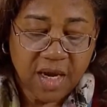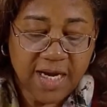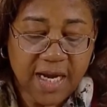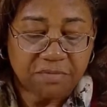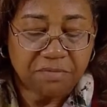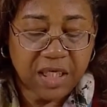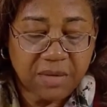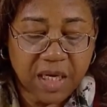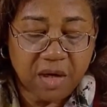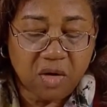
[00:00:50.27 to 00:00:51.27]
and at
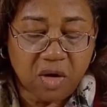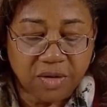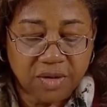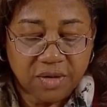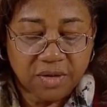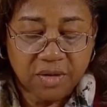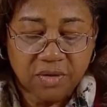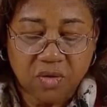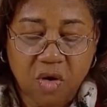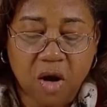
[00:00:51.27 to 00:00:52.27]
minimal cost
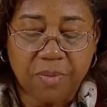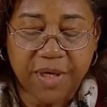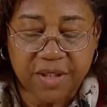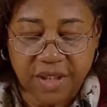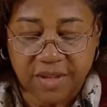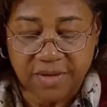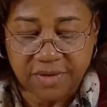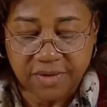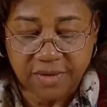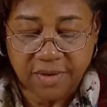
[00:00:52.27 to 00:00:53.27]
to all
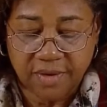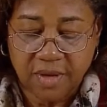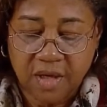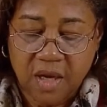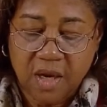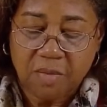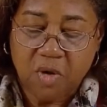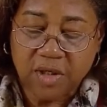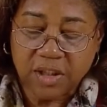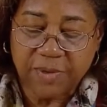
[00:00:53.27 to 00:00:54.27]
patients.
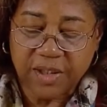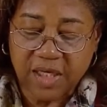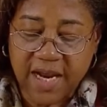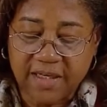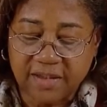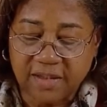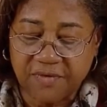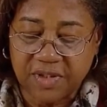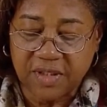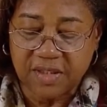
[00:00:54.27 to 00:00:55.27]
More specialized
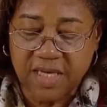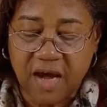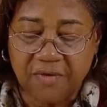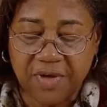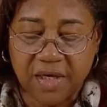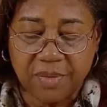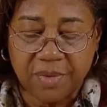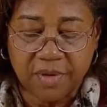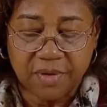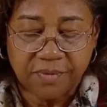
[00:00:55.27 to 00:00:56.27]
services are
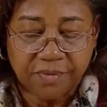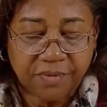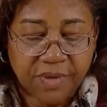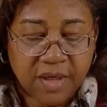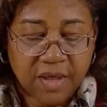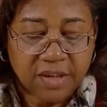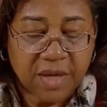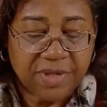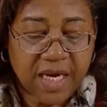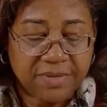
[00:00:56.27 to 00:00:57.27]
available,
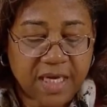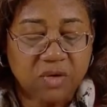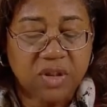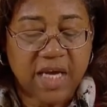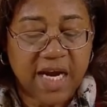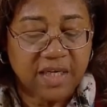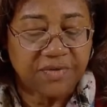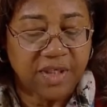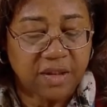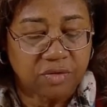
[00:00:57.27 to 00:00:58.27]
sometimes outside
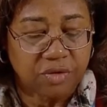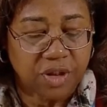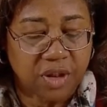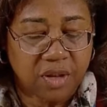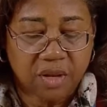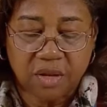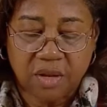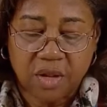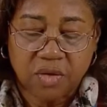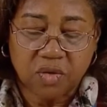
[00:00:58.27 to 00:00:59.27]
of St. Lucia,
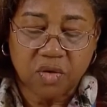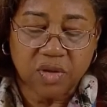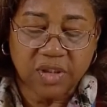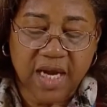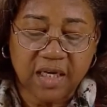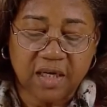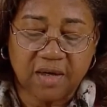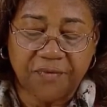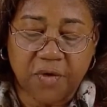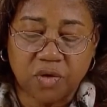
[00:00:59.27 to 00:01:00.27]
to those that
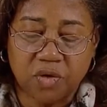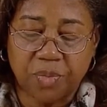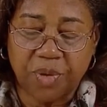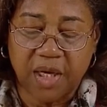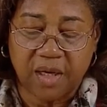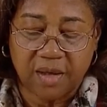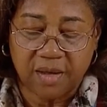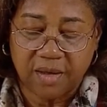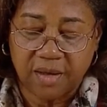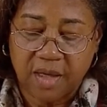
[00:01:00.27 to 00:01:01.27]
can afford to pay.
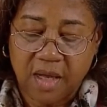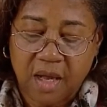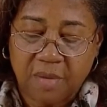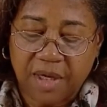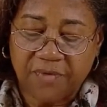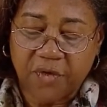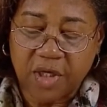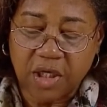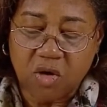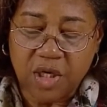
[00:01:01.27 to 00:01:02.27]
But
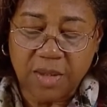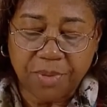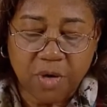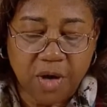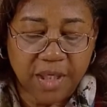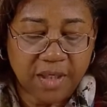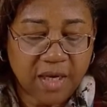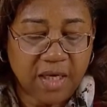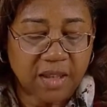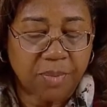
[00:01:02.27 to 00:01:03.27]
for the
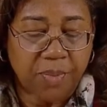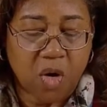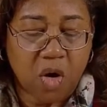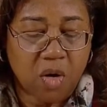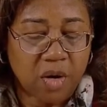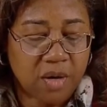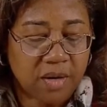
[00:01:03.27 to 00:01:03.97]
unemployed and the poor,